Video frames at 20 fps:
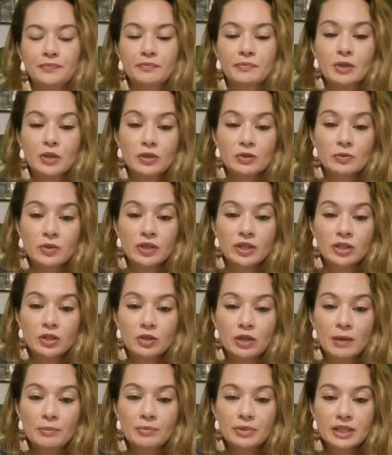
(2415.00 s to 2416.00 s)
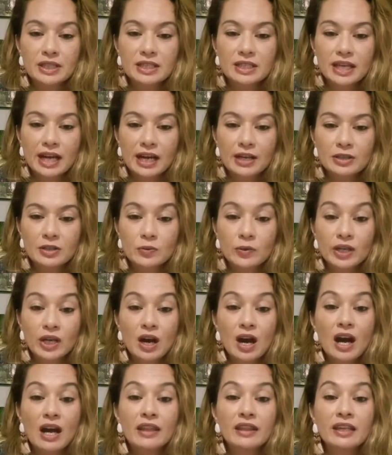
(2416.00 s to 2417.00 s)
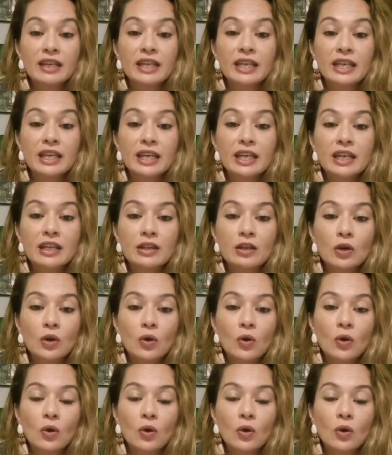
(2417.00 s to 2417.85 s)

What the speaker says: Because when the trumpet sounds, we either hear the